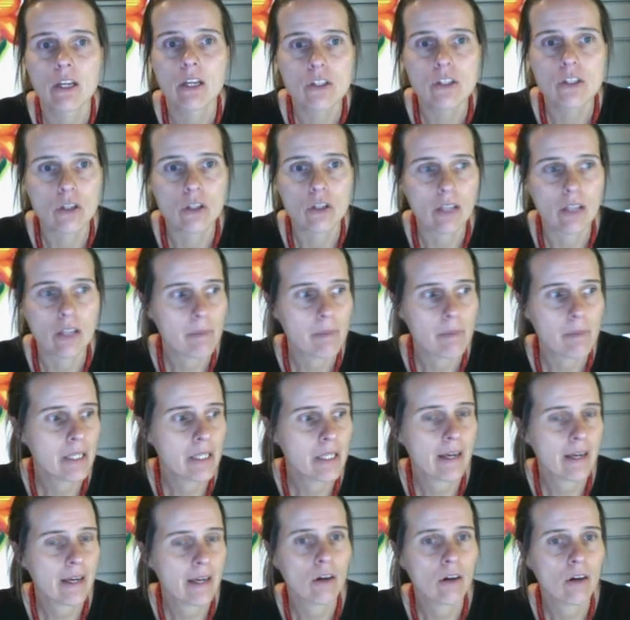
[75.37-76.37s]
So let me
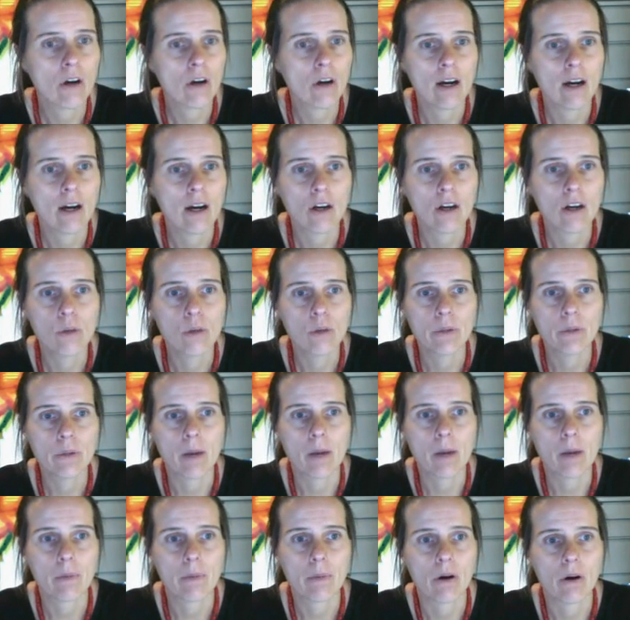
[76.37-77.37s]
now open
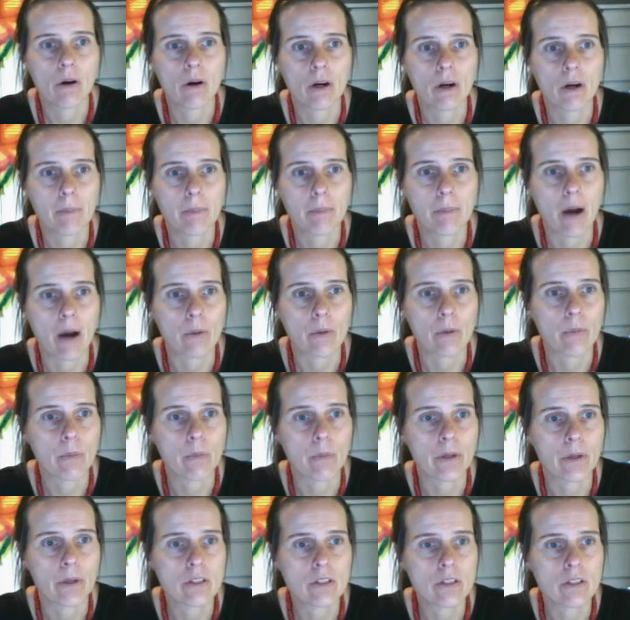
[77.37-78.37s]
up our
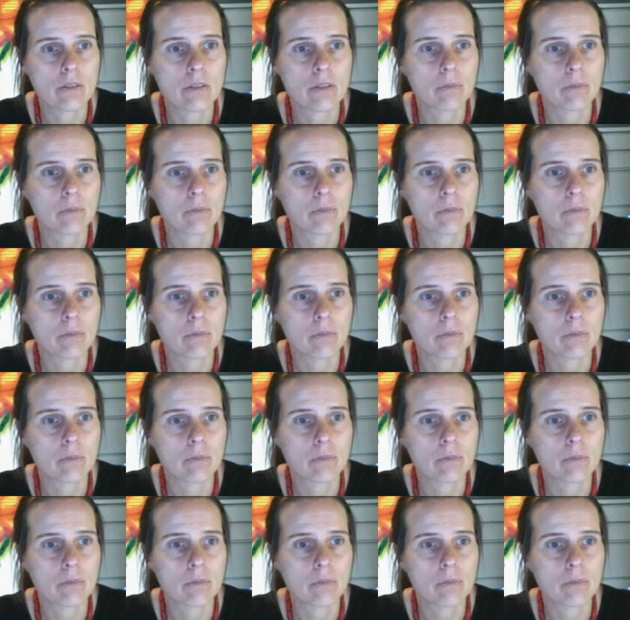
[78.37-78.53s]
PowerPoint.